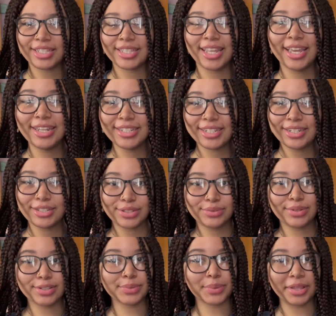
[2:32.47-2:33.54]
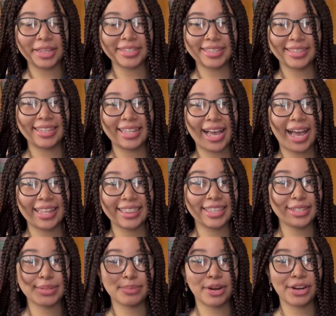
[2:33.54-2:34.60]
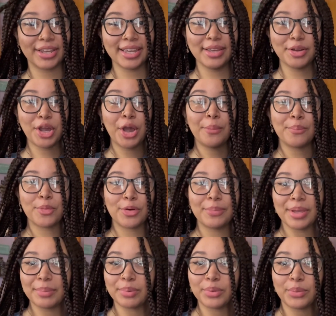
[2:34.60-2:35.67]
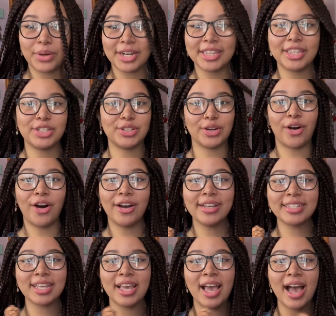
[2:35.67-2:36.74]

They didn't do as well as at this market. More people wanted the dogs.